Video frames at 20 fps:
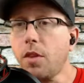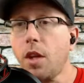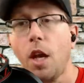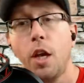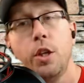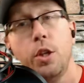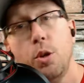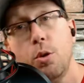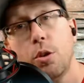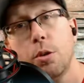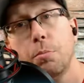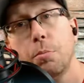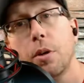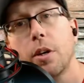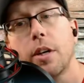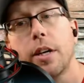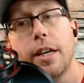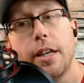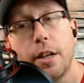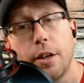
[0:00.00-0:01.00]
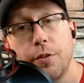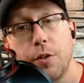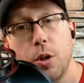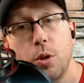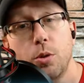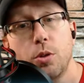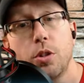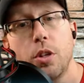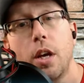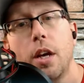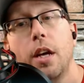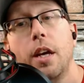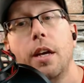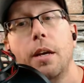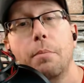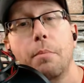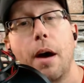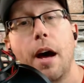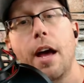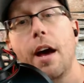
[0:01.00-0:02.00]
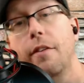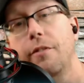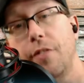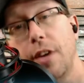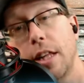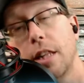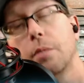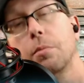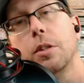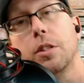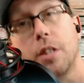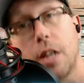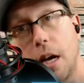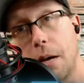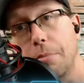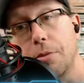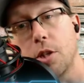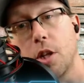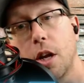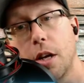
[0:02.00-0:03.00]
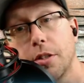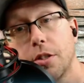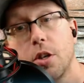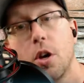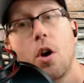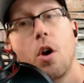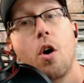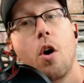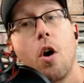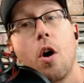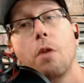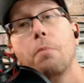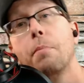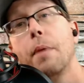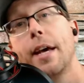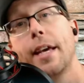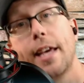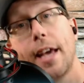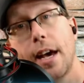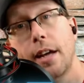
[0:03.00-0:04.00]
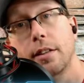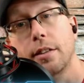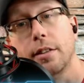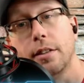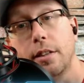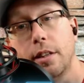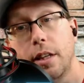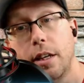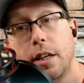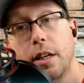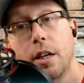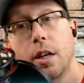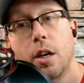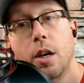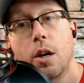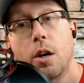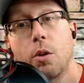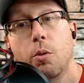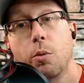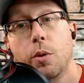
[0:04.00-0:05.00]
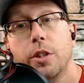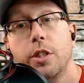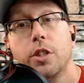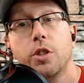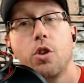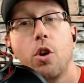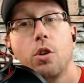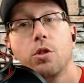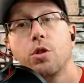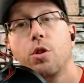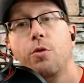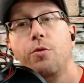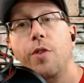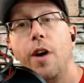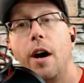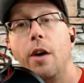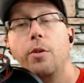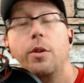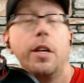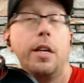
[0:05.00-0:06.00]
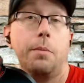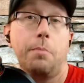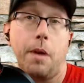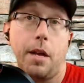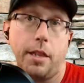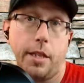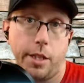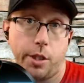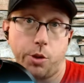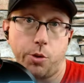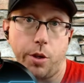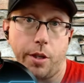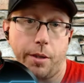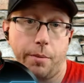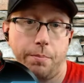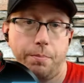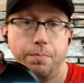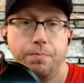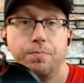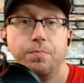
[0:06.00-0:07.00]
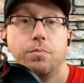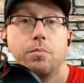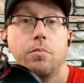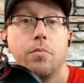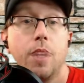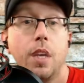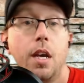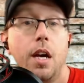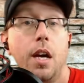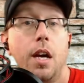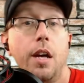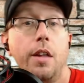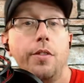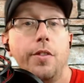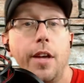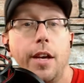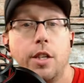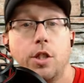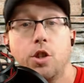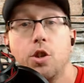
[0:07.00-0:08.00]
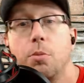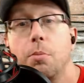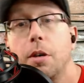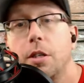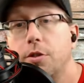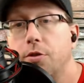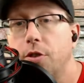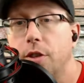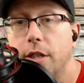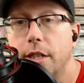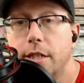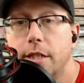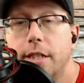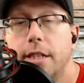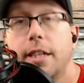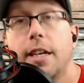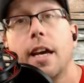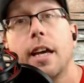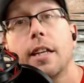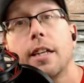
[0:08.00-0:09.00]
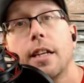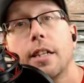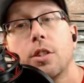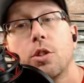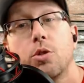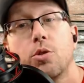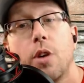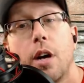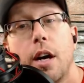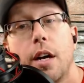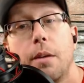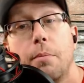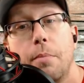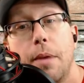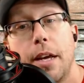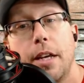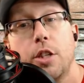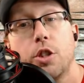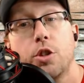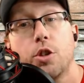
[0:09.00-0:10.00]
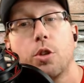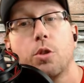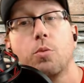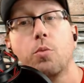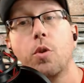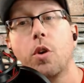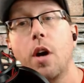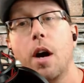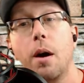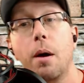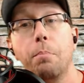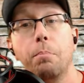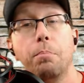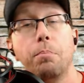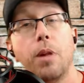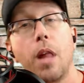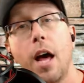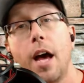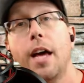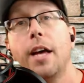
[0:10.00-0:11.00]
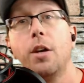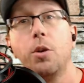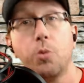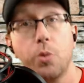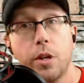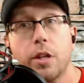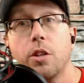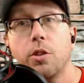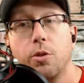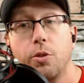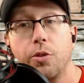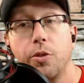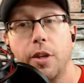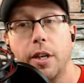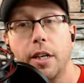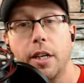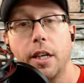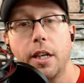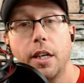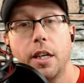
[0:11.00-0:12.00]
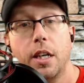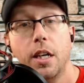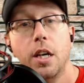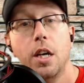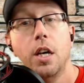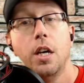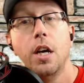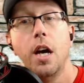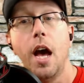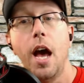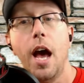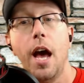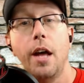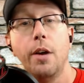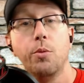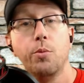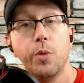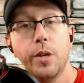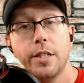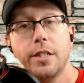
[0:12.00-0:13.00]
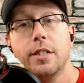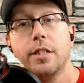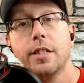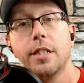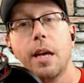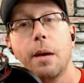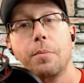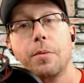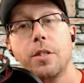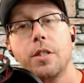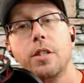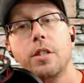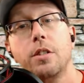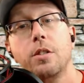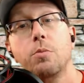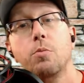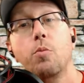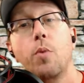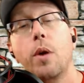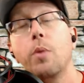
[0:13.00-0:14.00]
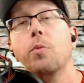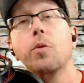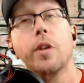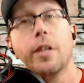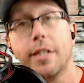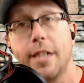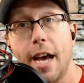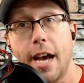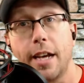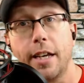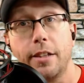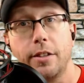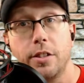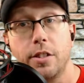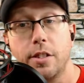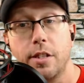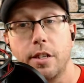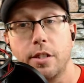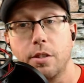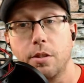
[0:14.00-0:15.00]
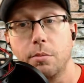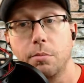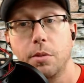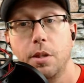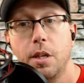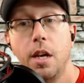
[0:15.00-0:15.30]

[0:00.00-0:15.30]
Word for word: You can book interviews in my available time slots on my Calendly, which is also found in my link tree. Thanks so much for listening, and let's try to make sure we're applying critical thinking and reasoned skepticism when we're attacking the system.